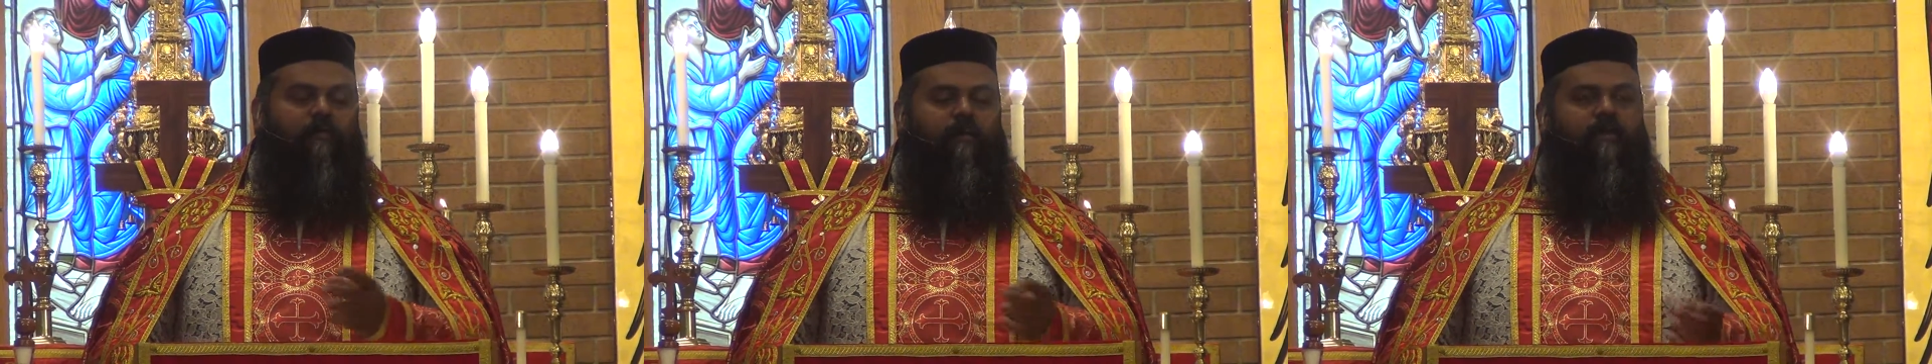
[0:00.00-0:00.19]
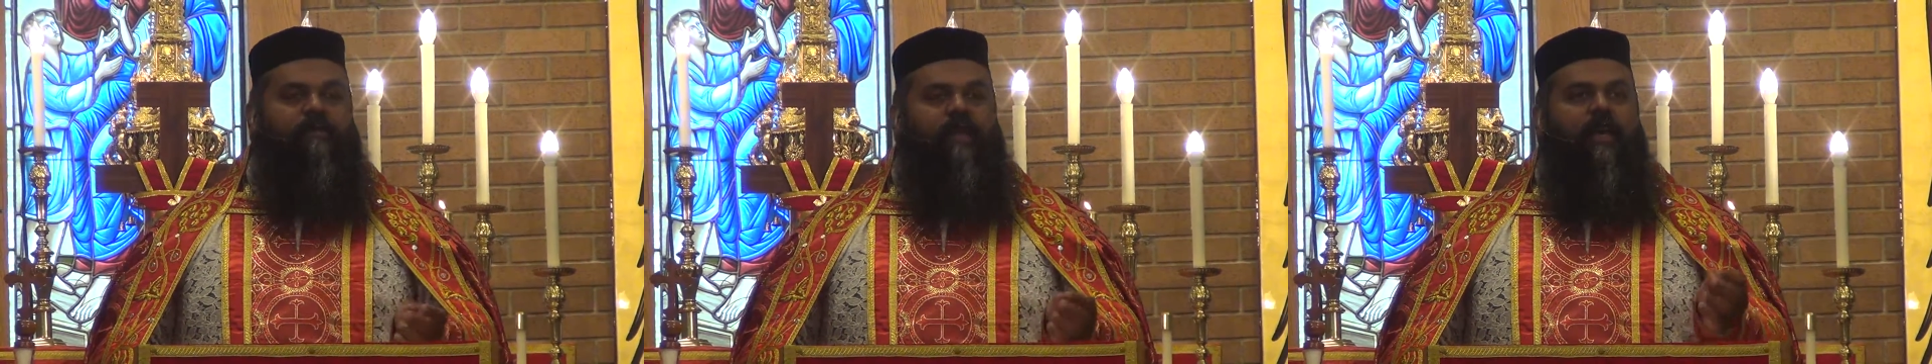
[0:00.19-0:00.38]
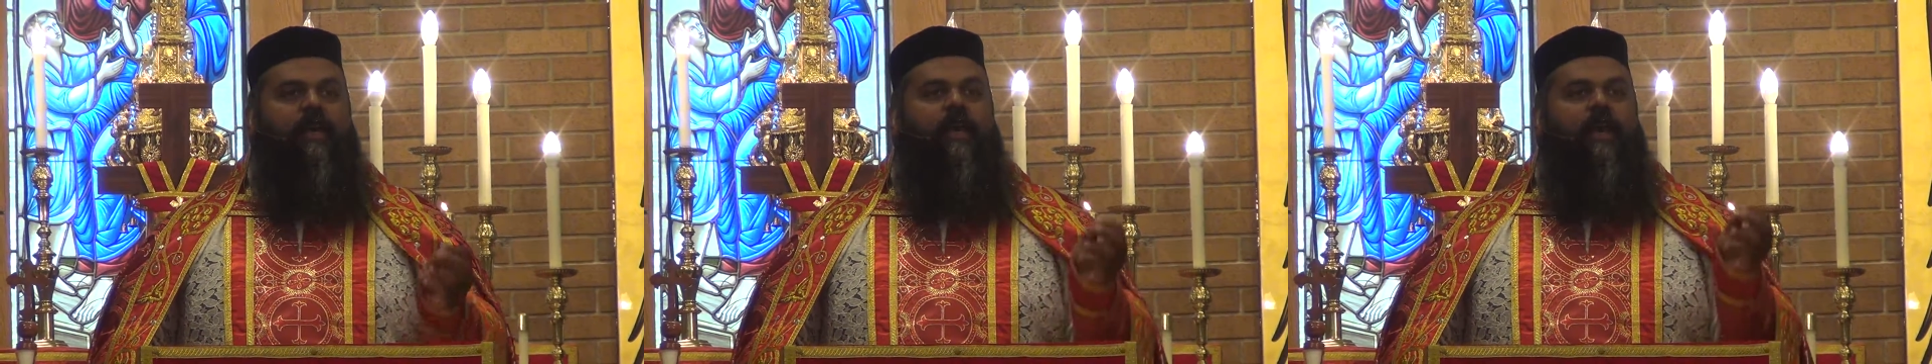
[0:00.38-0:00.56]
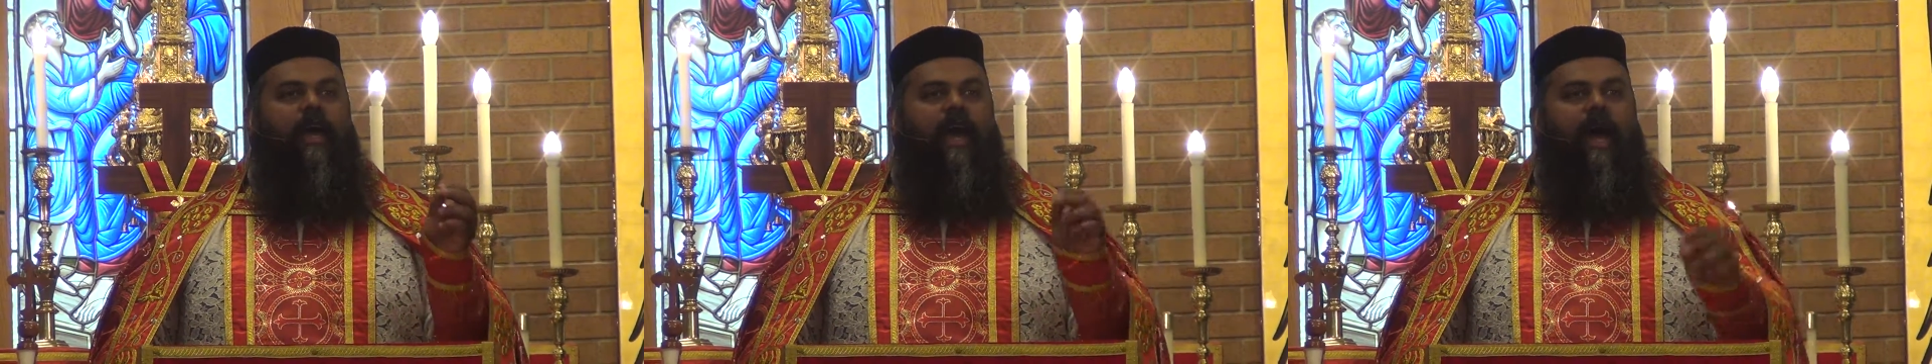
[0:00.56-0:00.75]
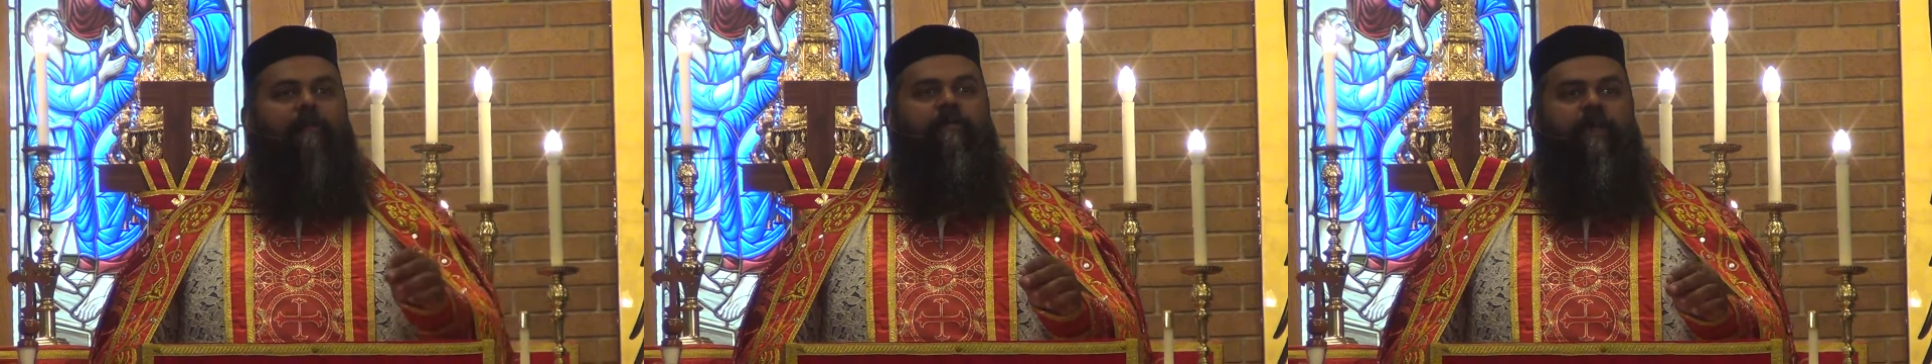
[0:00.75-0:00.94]
But I'm
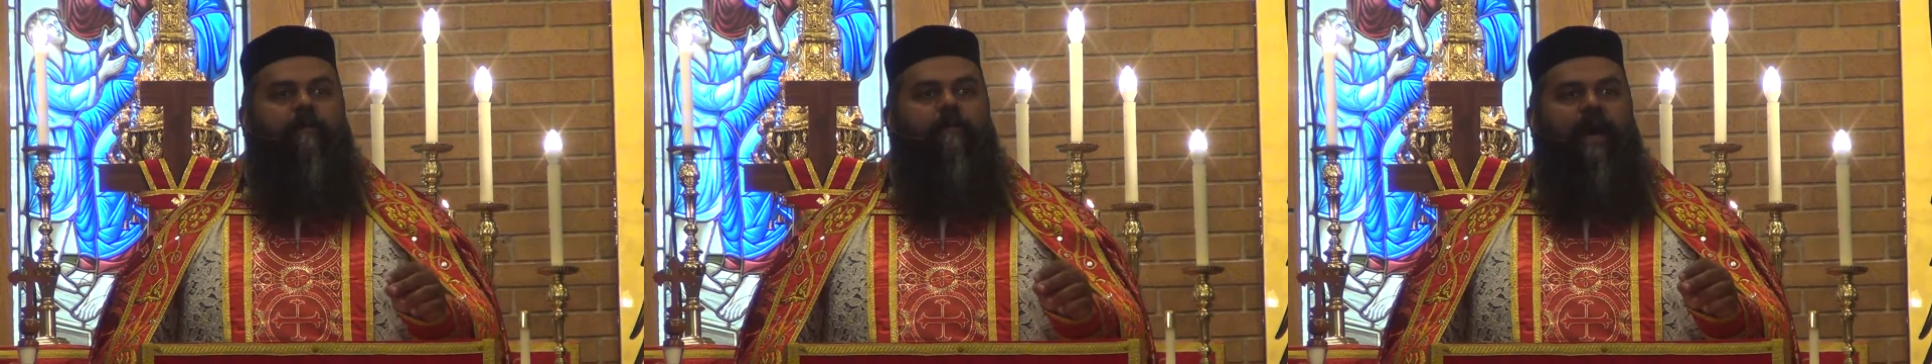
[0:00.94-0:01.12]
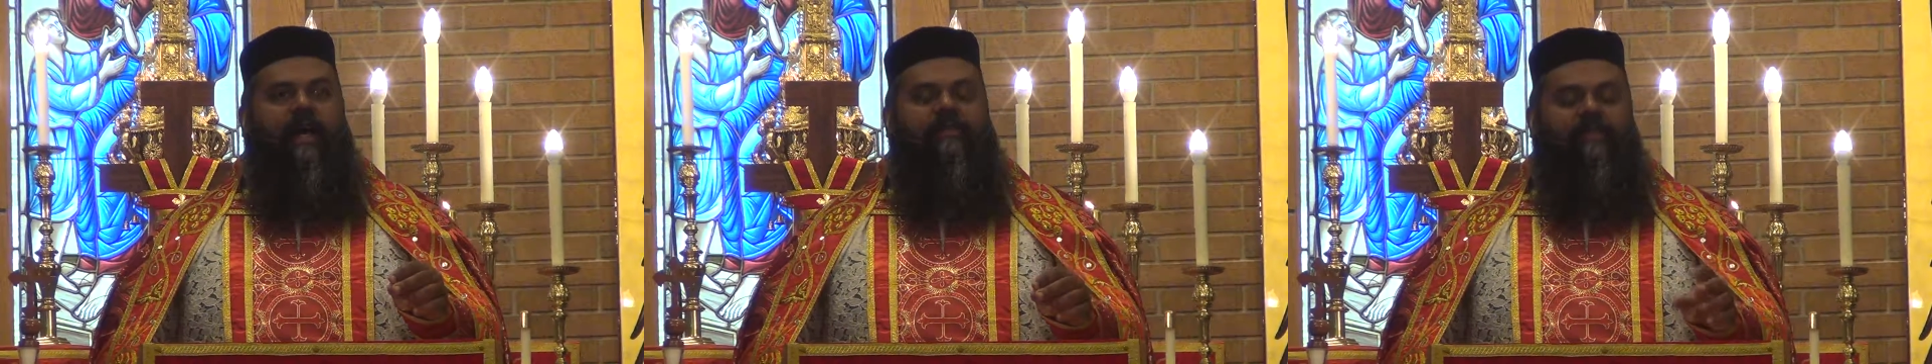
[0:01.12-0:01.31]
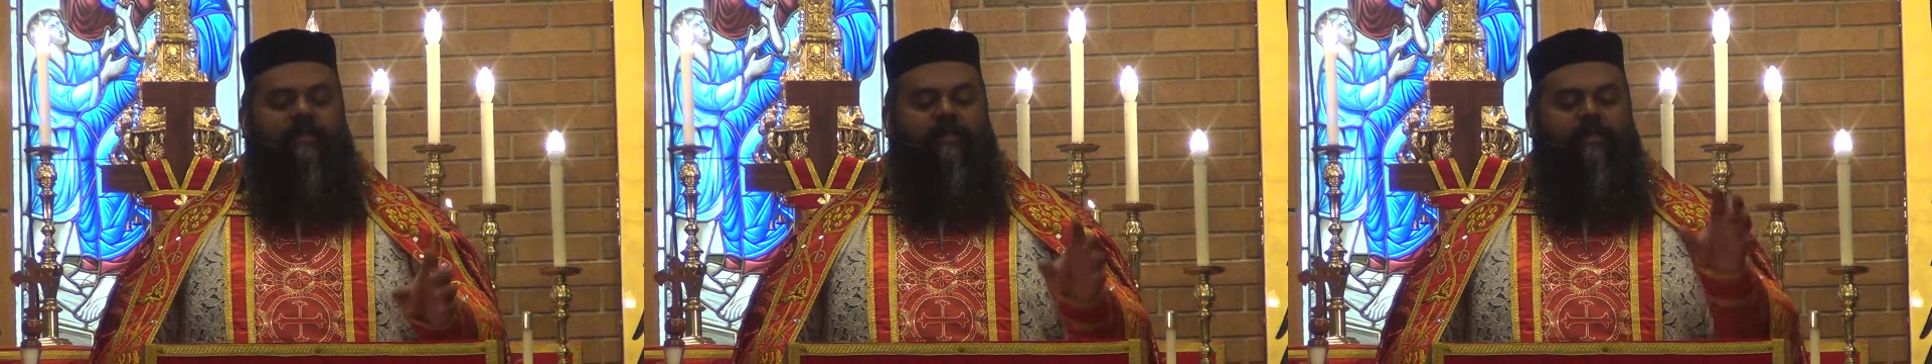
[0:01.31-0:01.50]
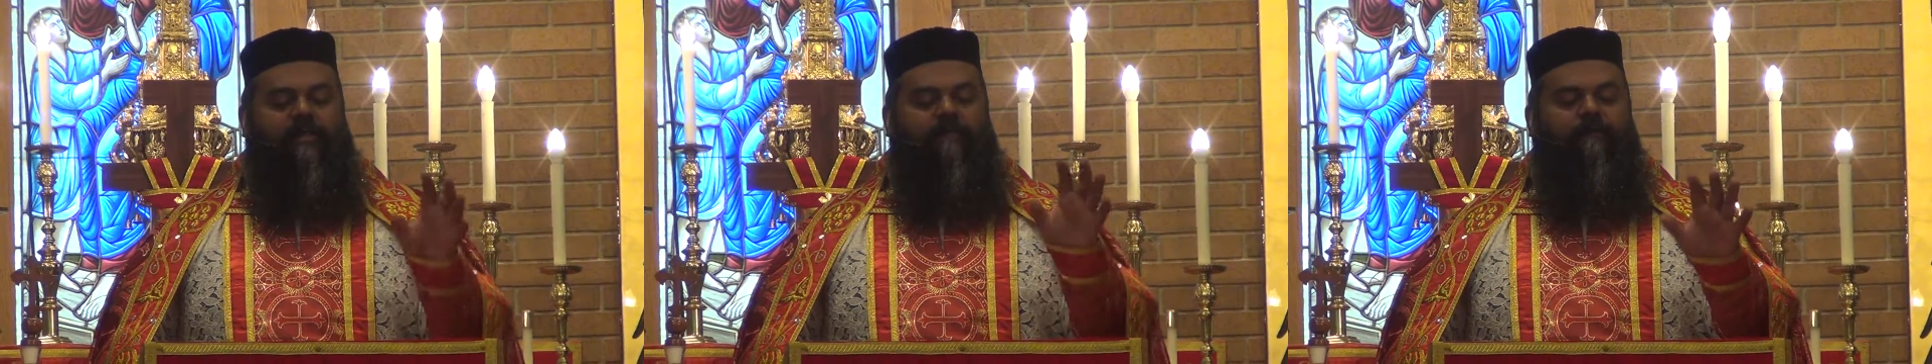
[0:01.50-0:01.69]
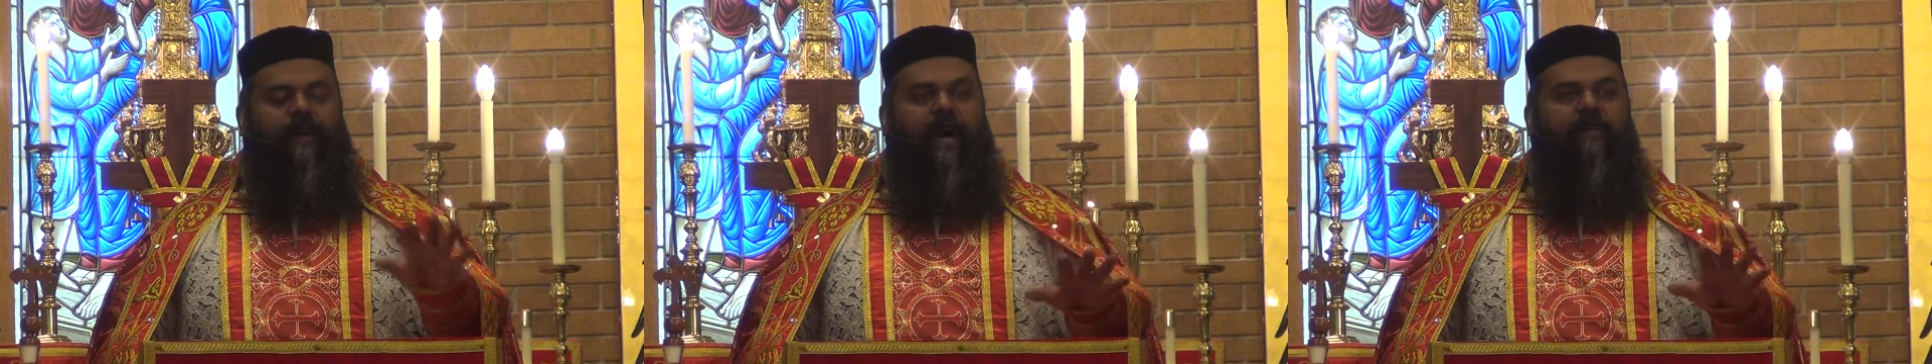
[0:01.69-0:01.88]
saying, how many
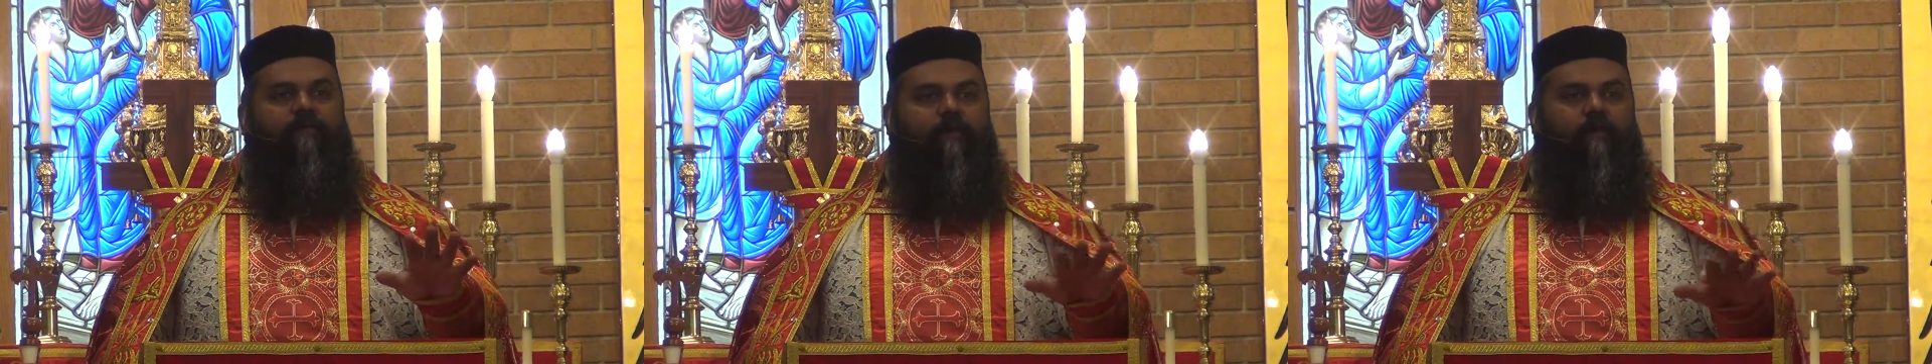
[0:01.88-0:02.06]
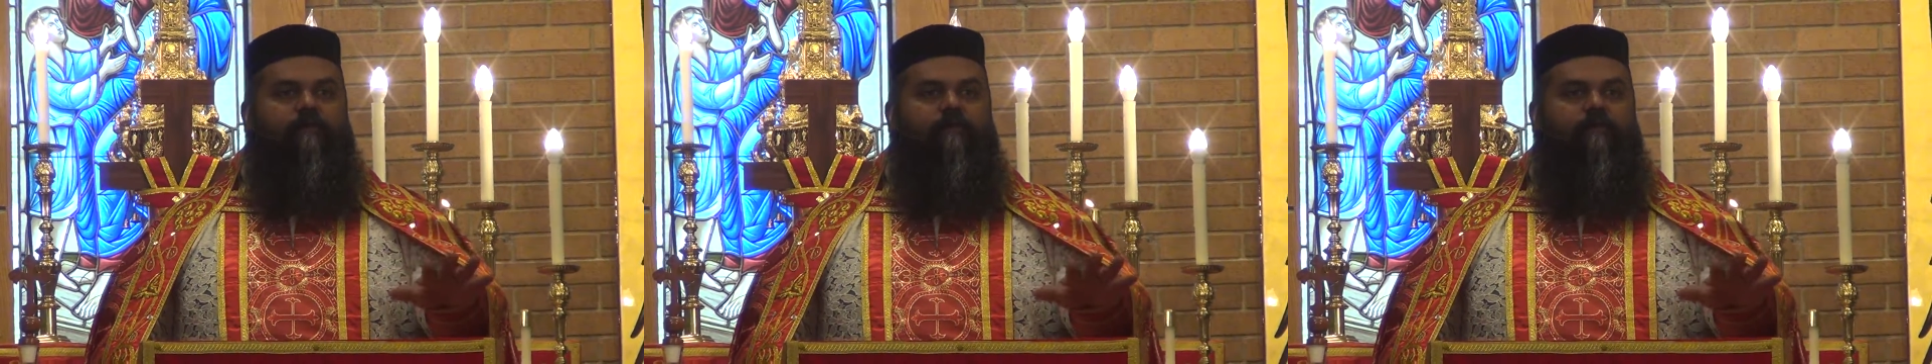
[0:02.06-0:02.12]
baskets could 5